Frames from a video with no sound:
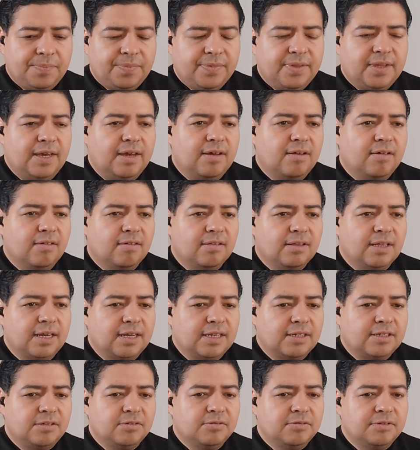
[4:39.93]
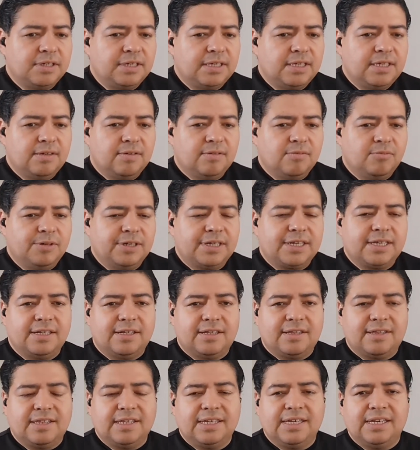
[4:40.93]
that are like doing
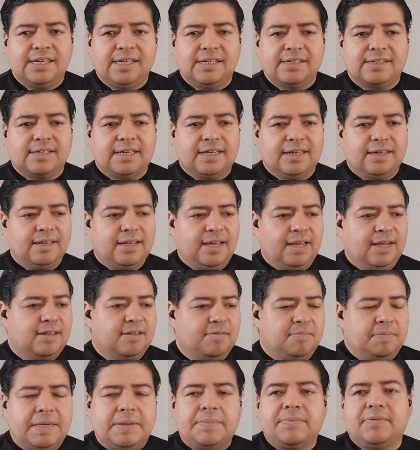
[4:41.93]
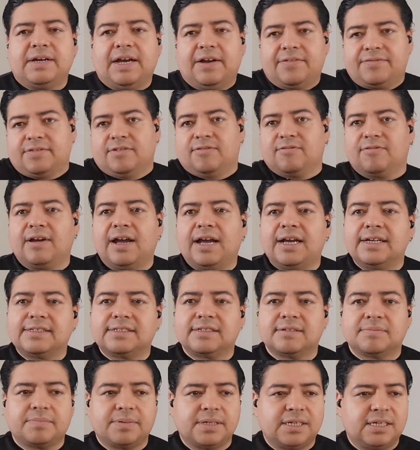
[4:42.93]
wicked things, and like the people have to rise
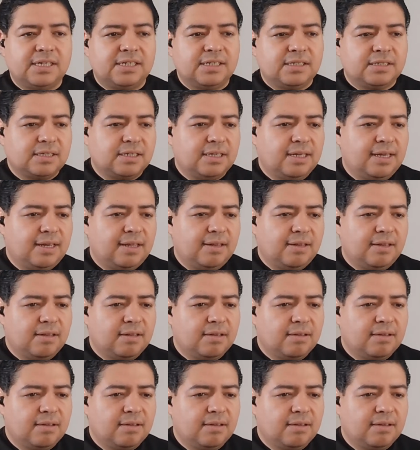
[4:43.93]
up against that.